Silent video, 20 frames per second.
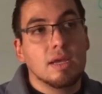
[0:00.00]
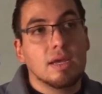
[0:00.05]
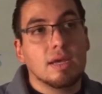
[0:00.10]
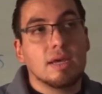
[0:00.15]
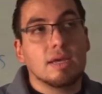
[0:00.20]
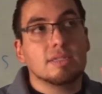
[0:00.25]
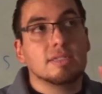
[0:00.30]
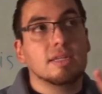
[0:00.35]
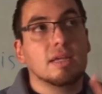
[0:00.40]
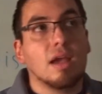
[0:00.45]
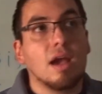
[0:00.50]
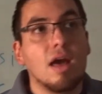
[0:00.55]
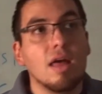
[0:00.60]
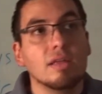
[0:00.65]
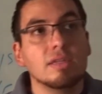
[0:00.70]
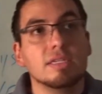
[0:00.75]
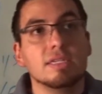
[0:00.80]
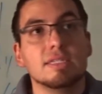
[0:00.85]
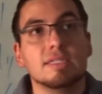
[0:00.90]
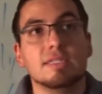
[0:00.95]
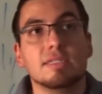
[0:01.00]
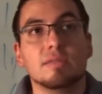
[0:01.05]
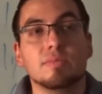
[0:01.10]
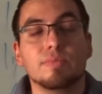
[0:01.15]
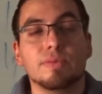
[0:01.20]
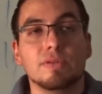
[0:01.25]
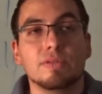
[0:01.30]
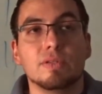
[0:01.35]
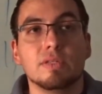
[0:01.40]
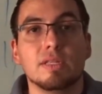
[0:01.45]
A psychologist is a
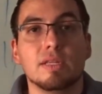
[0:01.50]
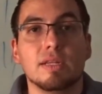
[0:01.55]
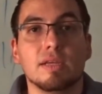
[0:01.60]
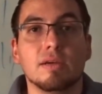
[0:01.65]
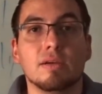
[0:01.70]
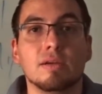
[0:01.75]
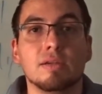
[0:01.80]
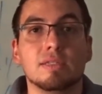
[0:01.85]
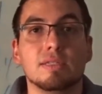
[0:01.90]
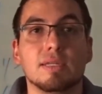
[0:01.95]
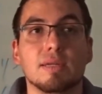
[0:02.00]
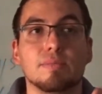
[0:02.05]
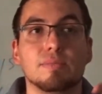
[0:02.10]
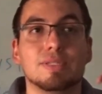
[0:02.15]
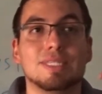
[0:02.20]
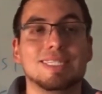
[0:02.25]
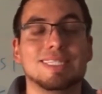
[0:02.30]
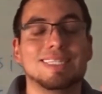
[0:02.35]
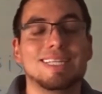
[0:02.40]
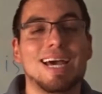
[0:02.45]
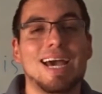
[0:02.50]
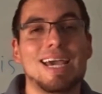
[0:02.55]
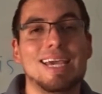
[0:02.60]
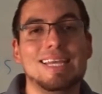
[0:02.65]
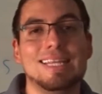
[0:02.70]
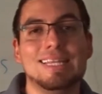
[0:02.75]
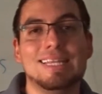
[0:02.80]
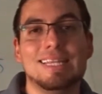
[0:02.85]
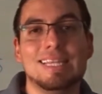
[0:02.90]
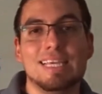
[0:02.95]
person that earns a
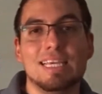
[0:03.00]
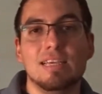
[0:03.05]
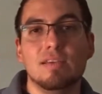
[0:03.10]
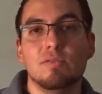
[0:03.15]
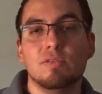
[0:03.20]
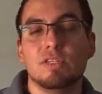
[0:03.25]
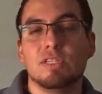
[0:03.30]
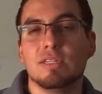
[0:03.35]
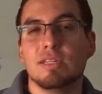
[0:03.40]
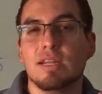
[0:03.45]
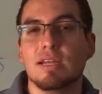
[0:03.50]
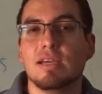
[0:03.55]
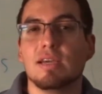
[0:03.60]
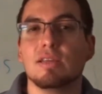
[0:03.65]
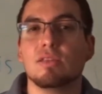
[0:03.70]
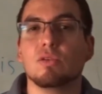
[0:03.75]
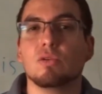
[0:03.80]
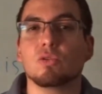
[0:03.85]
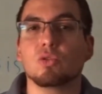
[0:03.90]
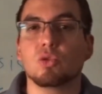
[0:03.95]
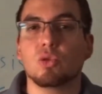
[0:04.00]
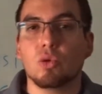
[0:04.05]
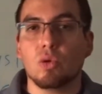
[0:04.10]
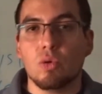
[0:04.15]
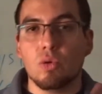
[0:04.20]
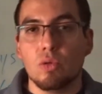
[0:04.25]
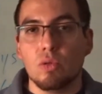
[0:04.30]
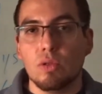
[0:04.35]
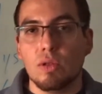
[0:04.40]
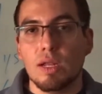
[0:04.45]
PsyD, which is like a
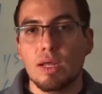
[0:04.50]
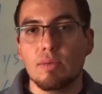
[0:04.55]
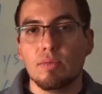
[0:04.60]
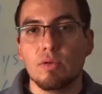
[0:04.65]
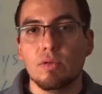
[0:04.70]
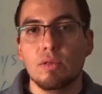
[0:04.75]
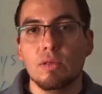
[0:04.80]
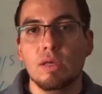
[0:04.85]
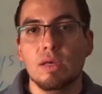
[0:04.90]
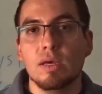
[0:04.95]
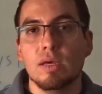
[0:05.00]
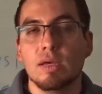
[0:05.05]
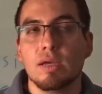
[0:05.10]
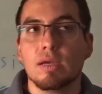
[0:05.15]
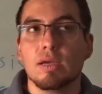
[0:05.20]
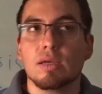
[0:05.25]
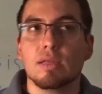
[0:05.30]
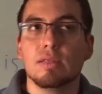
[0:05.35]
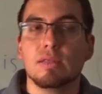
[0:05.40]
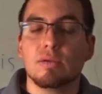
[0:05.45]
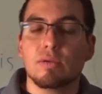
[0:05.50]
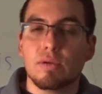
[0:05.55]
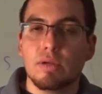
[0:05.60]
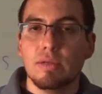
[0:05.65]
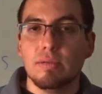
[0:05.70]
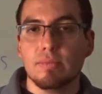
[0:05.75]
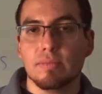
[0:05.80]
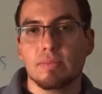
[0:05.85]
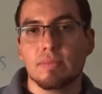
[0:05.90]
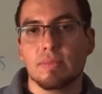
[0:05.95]
doctoral level
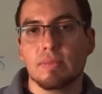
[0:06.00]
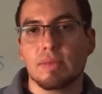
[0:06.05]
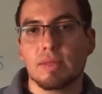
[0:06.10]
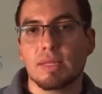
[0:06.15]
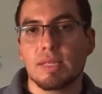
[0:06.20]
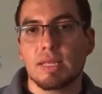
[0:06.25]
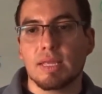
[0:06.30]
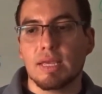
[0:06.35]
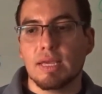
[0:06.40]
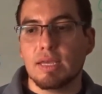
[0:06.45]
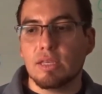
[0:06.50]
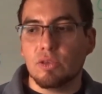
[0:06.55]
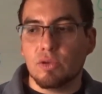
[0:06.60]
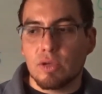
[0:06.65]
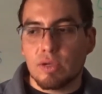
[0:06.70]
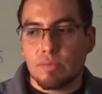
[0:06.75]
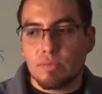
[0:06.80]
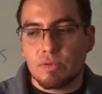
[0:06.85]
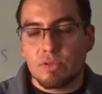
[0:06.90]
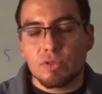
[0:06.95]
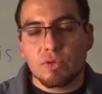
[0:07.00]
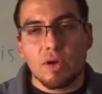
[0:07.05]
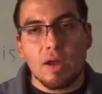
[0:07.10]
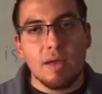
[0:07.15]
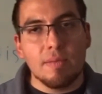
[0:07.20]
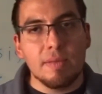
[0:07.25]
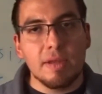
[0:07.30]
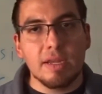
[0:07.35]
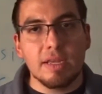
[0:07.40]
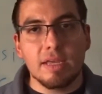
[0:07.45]
degree, and you can
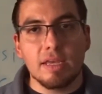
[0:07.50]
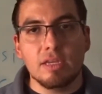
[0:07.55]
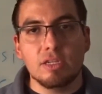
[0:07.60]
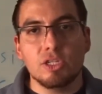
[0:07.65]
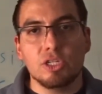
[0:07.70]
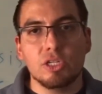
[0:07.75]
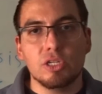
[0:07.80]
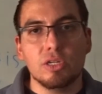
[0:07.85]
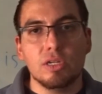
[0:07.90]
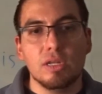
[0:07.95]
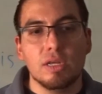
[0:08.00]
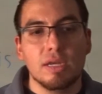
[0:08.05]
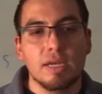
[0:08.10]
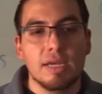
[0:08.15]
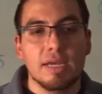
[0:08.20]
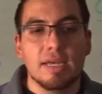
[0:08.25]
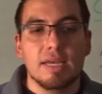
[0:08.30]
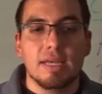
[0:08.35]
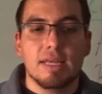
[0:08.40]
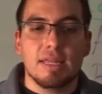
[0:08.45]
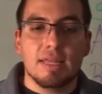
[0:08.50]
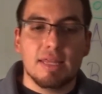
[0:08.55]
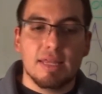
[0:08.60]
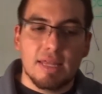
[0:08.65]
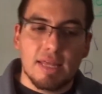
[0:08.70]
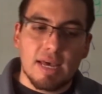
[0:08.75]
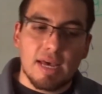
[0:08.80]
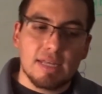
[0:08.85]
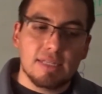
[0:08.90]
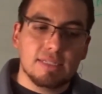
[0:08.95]
prescribe medication.
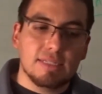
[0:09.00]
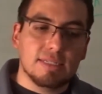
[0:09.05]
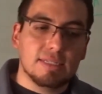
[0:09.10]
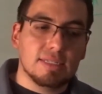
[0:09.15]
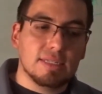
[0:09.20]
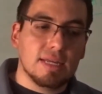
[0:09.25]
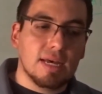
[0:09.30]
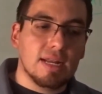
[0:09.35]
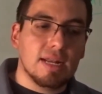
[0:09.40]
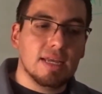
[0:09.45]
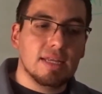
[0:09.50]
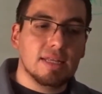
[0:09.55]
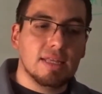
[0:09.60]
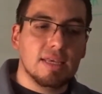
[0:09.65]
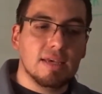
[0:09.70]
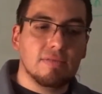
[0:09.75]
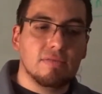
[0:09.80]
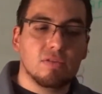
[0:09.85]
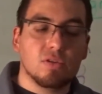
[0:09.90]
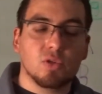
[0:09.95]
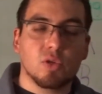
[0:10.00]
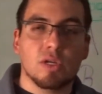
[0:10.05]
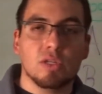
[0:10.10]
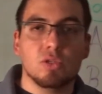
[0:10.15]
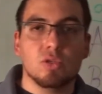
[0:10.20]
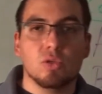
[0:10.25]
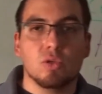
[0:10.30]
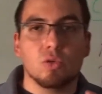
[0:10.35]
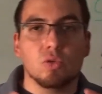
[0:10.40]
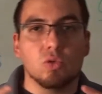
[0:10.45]
That's an idea for trying
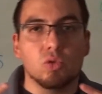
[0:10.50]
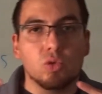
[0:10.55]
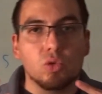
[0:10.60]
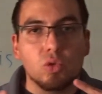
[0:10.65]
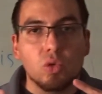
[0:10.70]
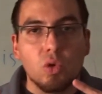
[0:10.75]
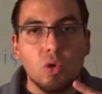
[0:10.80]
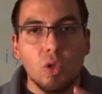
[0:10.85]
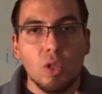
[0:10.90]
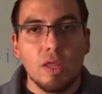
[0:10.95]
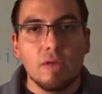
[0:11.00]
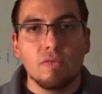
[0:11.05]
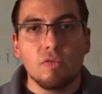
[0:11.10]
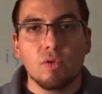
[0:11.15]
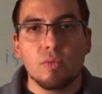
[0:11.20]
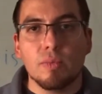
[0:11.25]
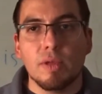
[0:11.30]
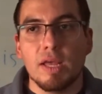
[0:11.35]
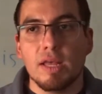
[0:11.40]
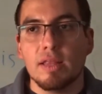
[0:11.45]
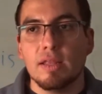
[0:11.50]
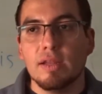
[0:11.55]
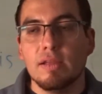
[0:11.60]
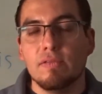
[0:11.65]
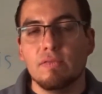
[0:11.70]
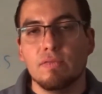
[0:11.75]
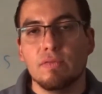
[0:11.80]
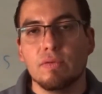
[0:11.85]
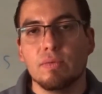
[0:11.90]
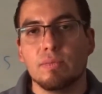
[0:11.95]
to control abnormality
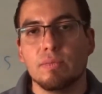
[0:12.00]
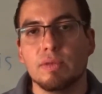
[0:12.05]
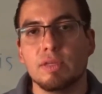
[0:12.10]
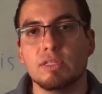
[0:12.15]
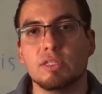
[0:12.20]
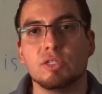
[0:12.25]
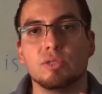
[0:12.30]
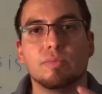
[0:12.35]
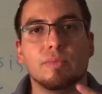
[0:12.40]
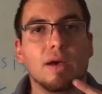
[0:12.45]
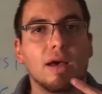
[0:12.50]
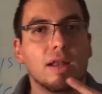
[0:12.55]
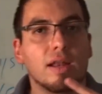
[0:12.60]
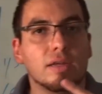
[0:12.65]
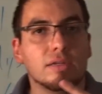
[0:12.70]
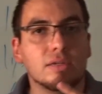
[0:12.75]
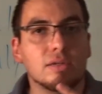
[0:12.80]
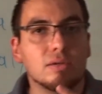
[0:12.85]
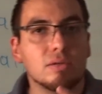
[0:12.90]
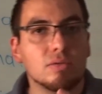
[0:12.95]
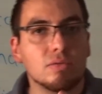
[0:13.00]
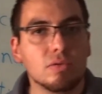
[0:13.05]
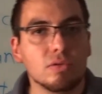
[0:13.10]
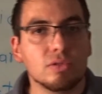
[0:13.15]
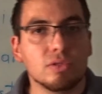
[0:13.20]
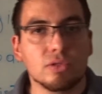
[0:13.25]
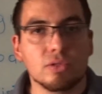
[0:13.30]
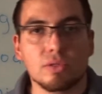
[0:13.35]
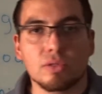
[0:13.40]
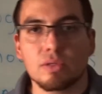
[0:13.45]
from its biological
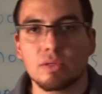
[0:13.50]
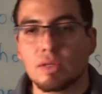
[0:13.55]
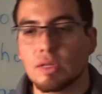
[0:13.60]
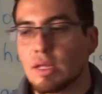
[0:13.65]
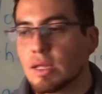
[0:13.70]
roots.